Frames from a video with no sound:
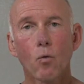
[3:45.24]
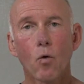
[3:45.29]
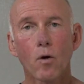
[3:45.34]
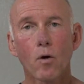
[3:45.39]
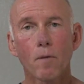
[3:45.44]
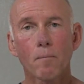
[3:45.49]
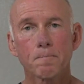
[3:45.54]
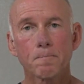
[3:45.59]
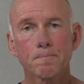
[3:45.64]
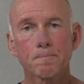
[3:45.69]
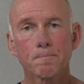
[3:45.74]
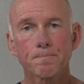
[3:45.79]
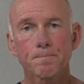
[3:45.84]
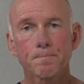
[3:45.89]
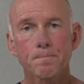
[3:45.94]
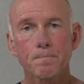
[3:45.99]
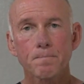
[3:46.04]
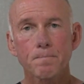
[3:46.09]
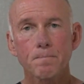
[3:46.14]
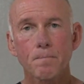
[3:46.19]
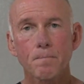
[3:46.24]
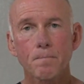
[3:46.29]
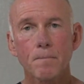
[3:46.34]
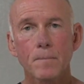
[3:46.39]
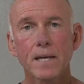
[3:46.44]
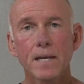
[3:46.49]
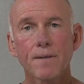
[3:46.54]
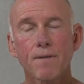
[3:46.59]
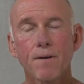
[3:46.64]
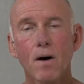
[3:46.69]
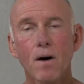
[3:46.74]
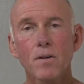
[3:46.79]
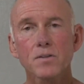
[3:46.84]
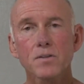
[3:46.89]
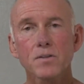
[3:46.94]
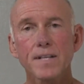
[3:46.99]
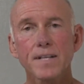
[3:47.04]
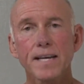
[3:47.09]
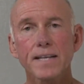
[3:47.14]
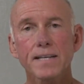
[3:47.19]
If all those things are okay,
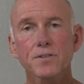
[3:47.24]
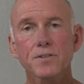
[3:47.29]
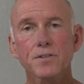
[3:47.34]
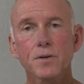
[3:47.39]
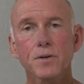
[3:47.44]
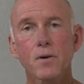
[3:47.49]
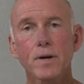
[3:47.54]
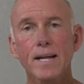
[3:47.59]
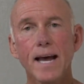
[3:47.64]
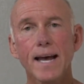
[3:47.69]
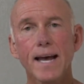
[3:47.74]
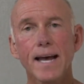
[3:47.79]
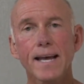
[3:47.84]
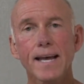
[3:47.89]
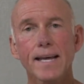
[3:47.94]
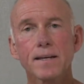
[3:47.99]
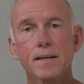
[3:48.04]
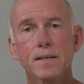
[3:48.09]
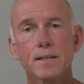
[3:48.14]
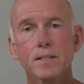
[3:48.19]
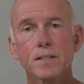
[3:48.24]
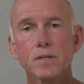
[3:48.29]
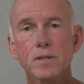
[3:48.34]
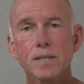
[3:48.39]
you can continue